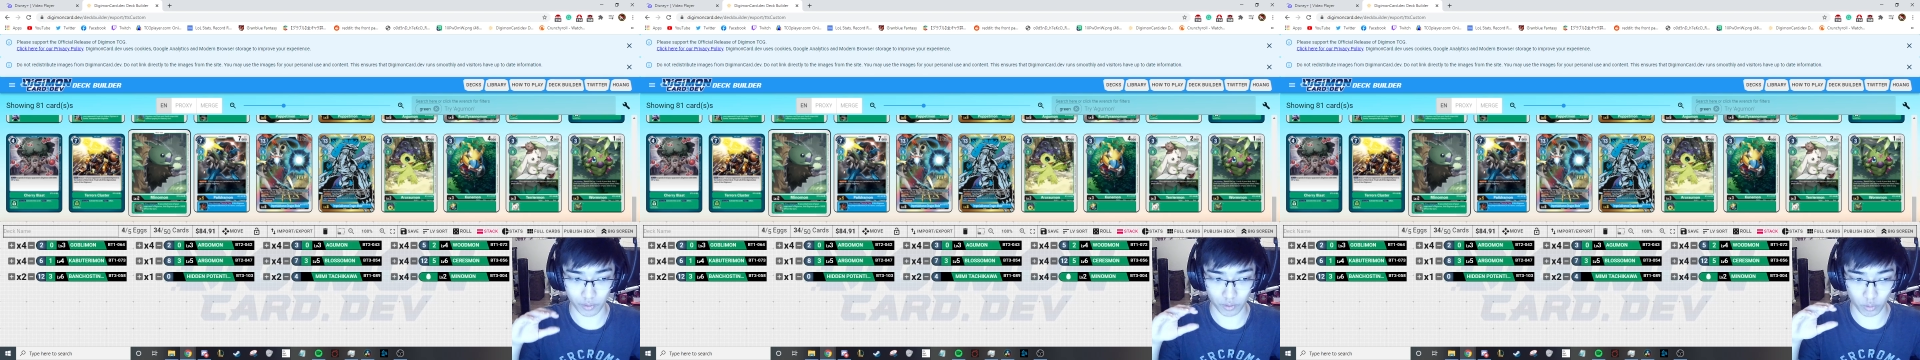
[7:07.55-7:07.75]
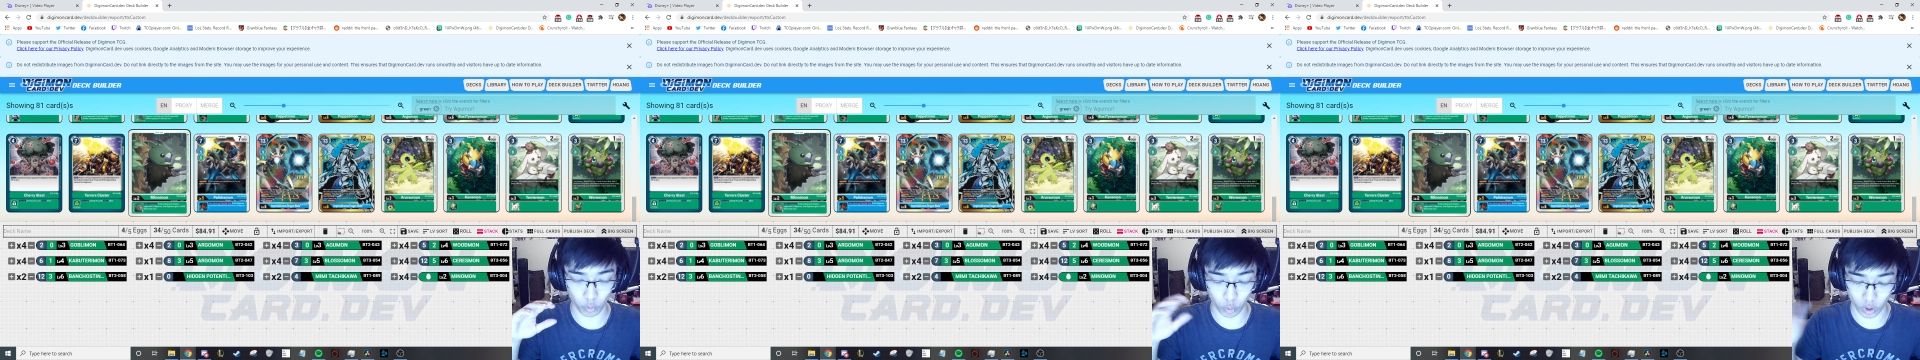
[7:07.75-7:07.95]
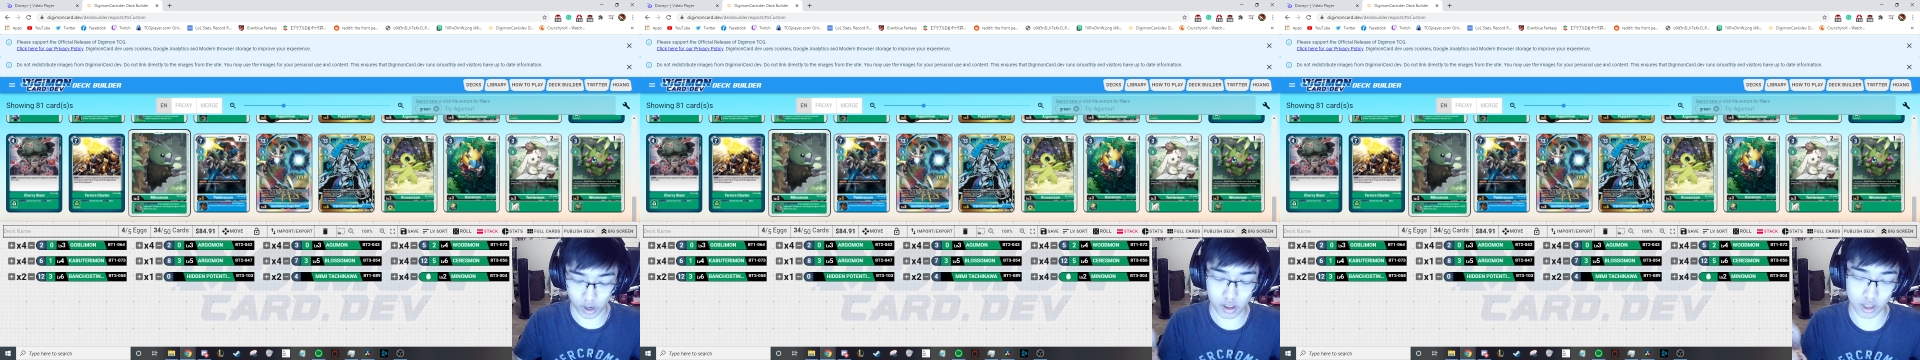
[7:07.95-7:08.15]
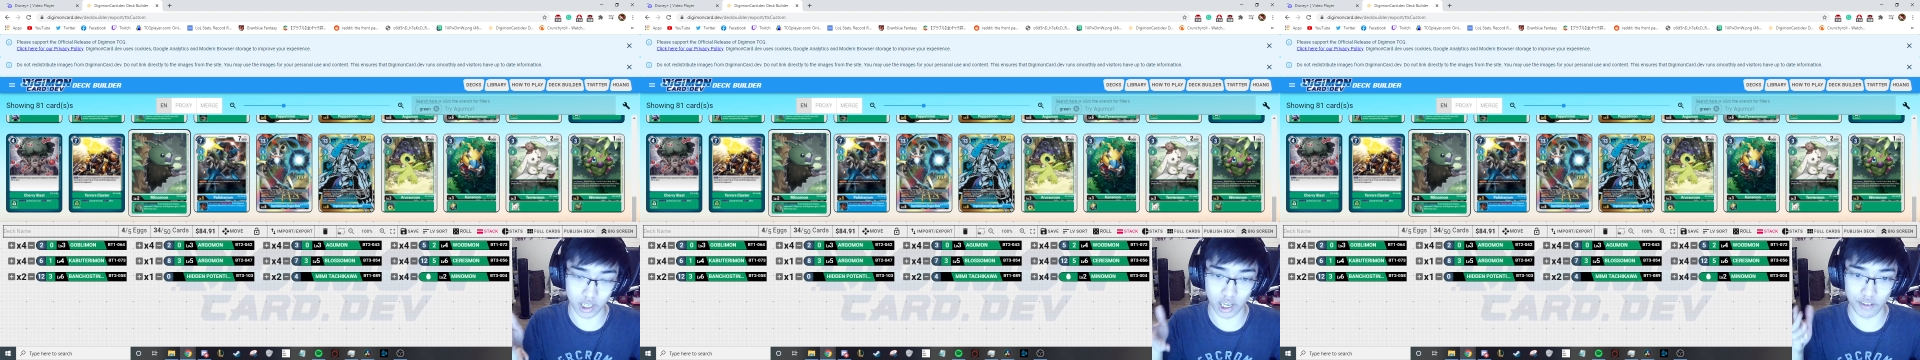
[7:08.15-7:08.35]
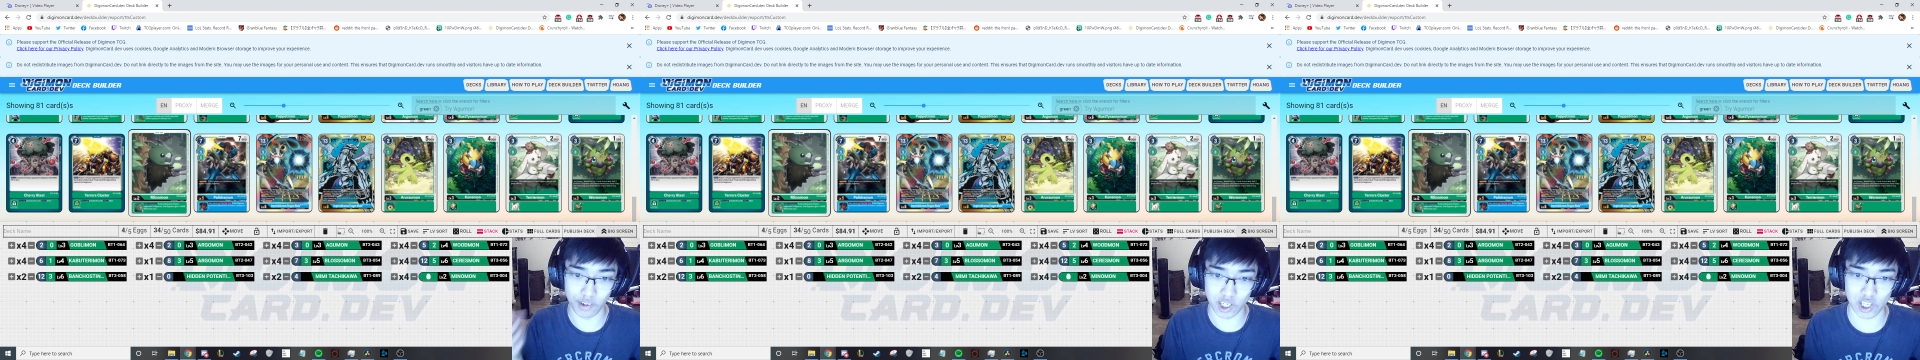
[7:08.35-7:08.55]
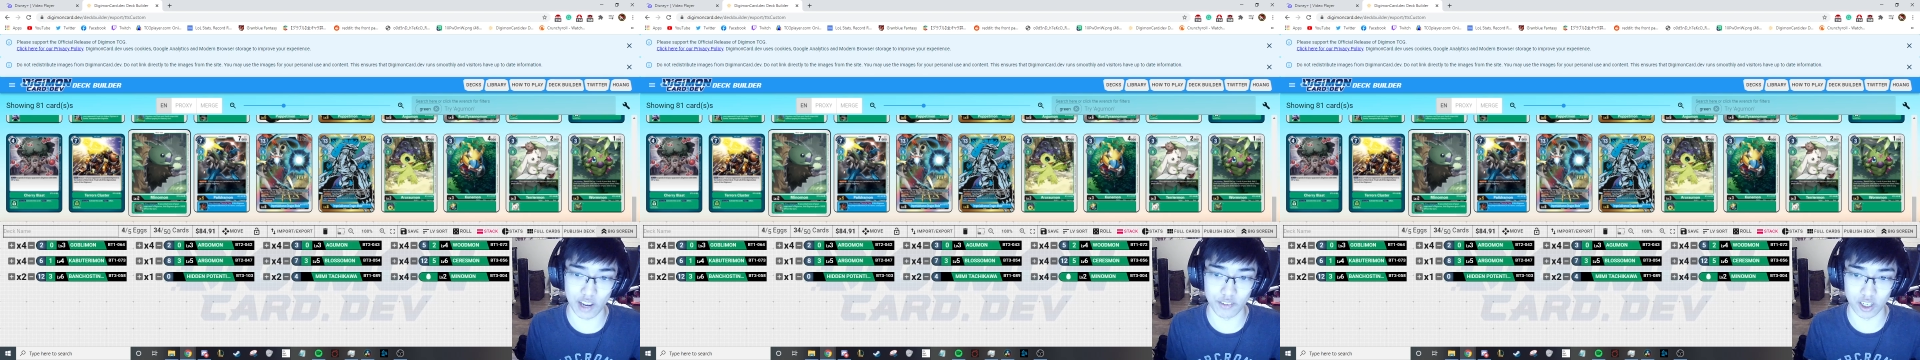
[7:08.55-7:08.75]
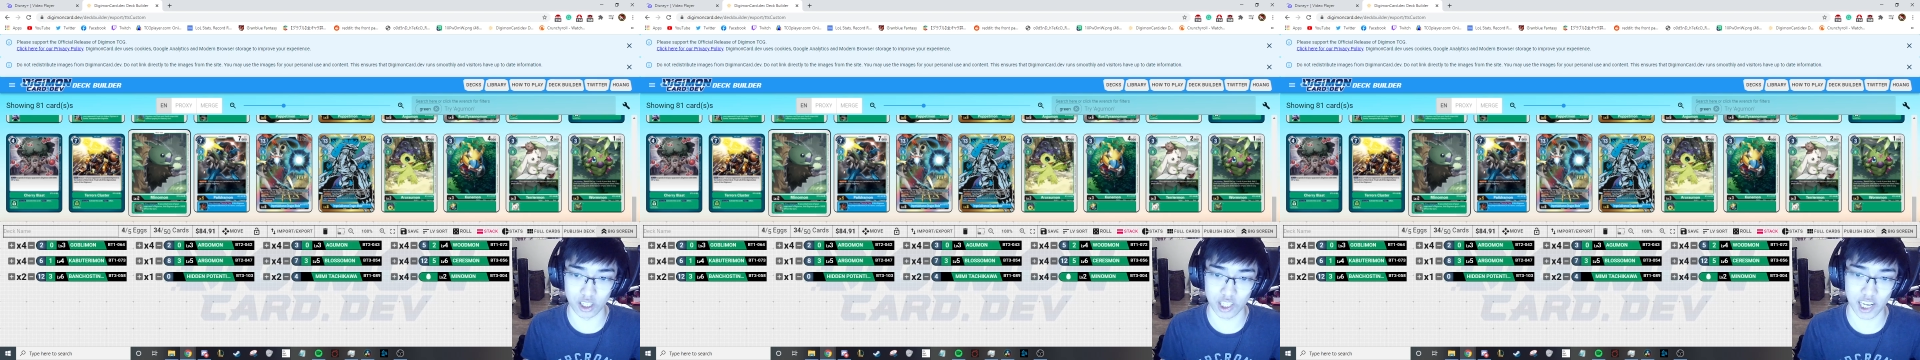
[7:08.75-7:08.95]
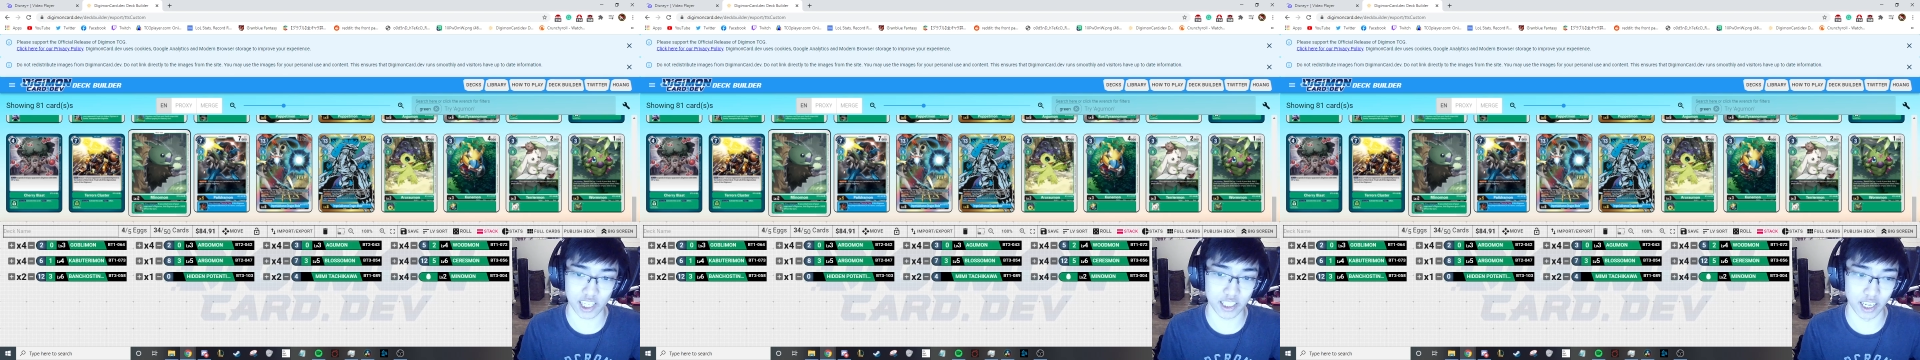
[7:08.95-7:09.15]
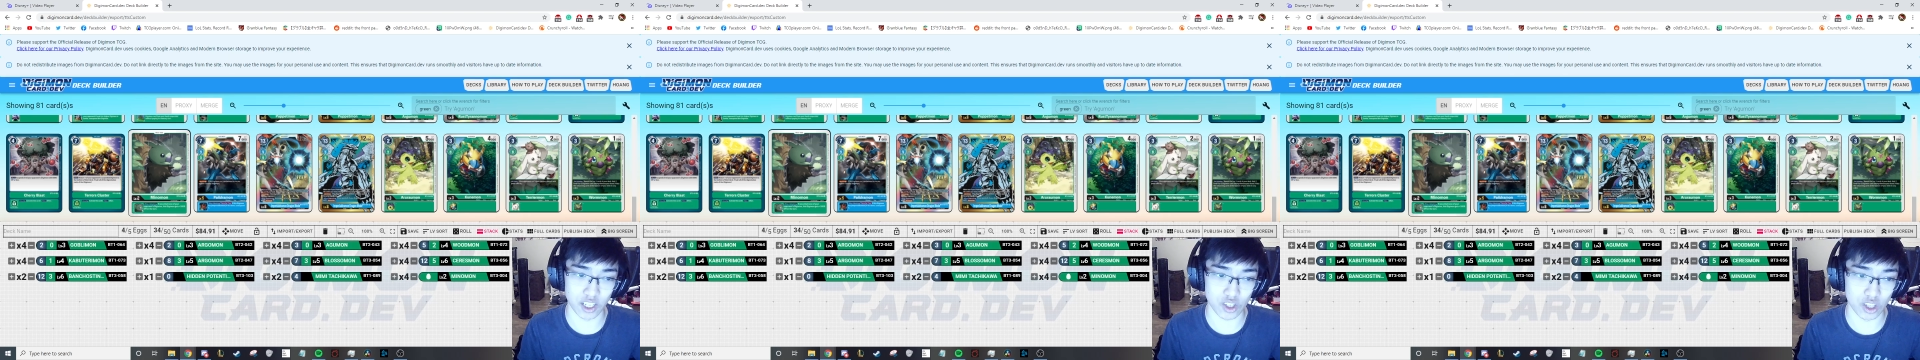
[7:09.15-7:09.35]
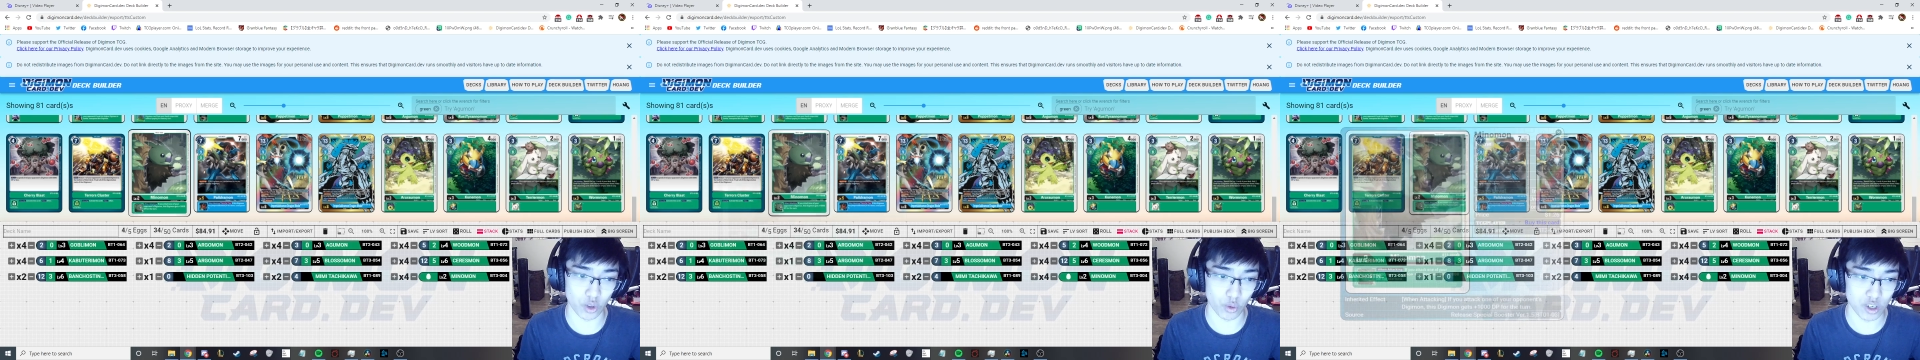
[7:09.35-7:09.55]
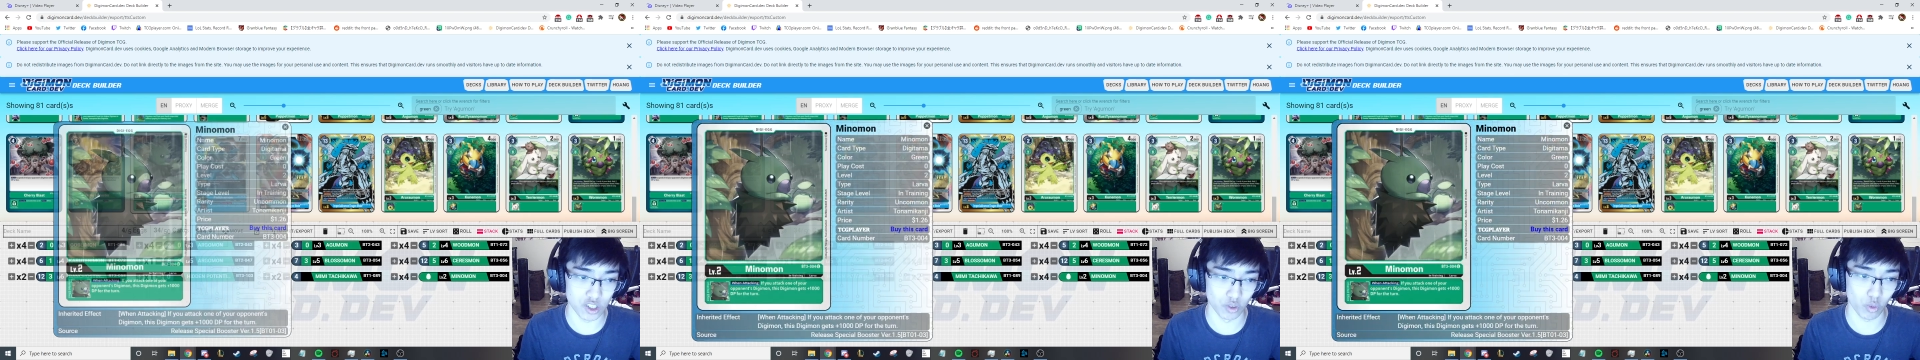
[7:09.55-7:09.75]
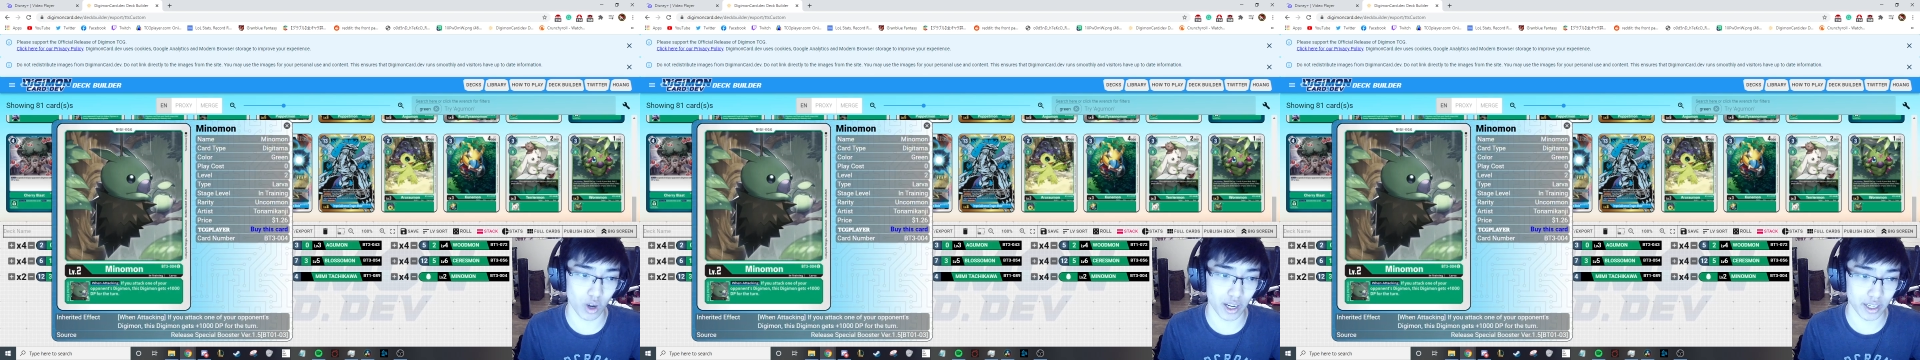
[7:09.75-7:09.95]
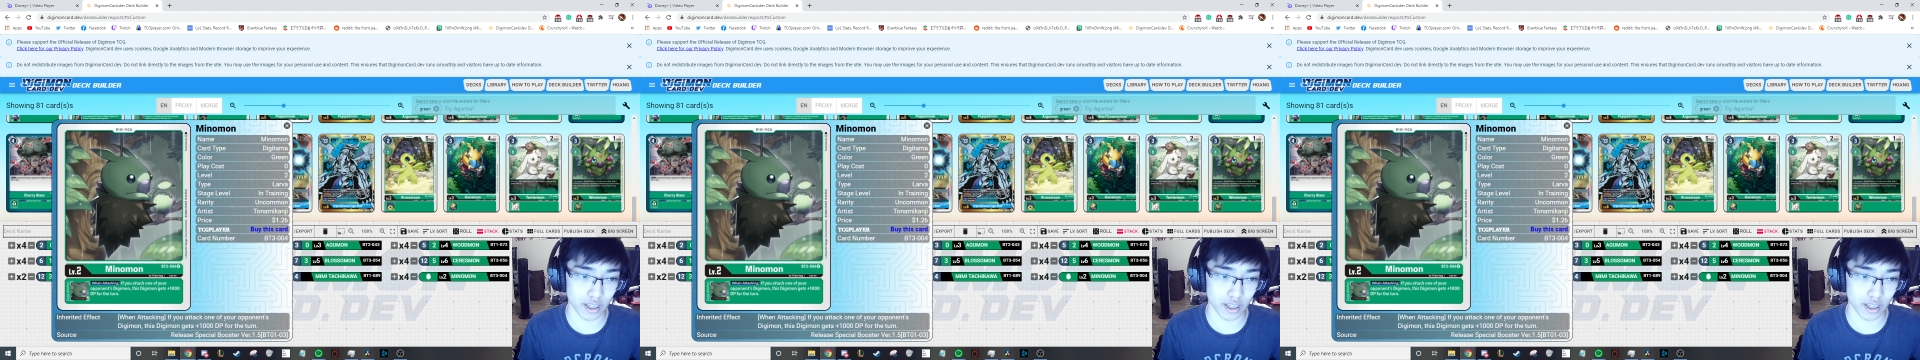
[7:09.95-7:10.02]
worthy of us having to tech against, and the reason why